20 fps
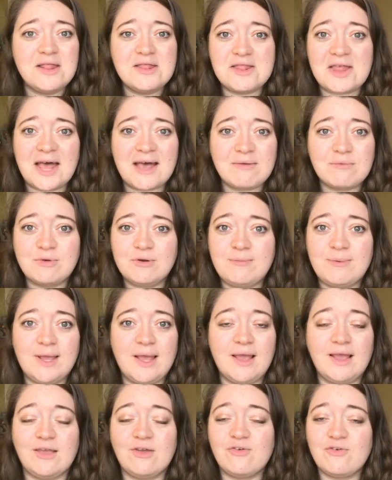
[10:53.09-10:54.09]
that would
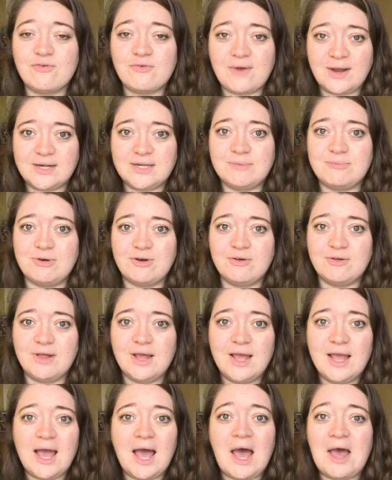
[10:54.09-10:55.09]
be incredible.
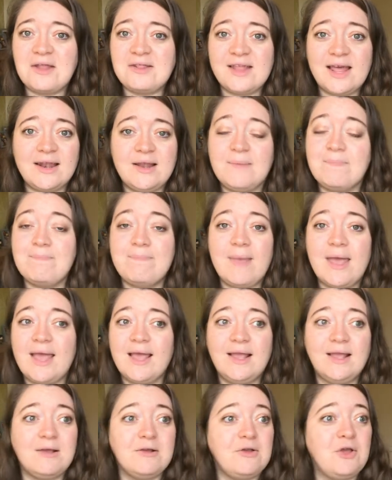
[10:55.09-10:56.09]
And then it
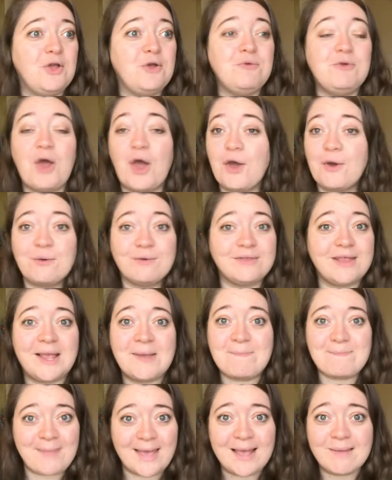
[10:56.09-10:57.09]
may, who knows,
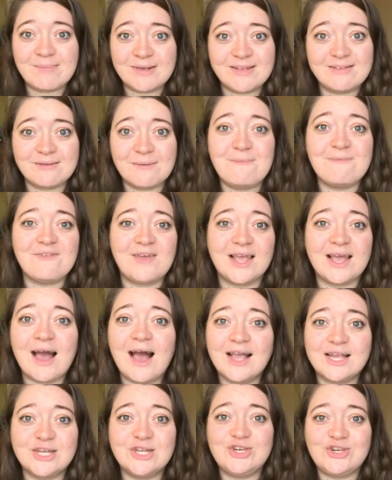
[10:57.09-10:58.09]
it may be something
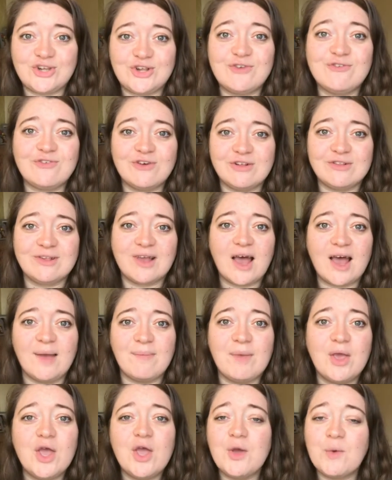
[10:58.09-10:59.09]
I could do full
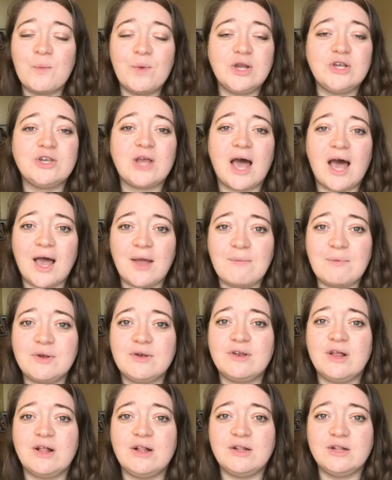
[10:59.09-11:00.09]
time, which I
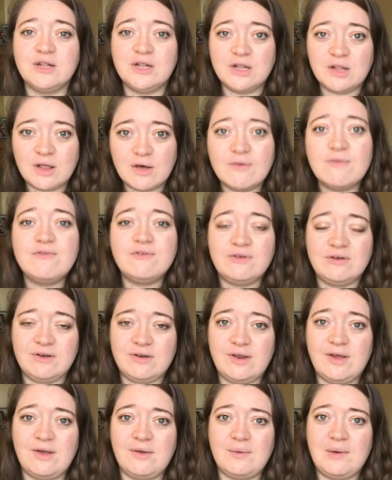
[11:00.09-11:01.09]
would love to
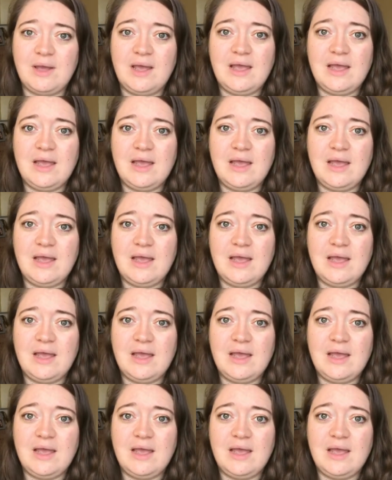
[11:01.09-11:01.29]
do,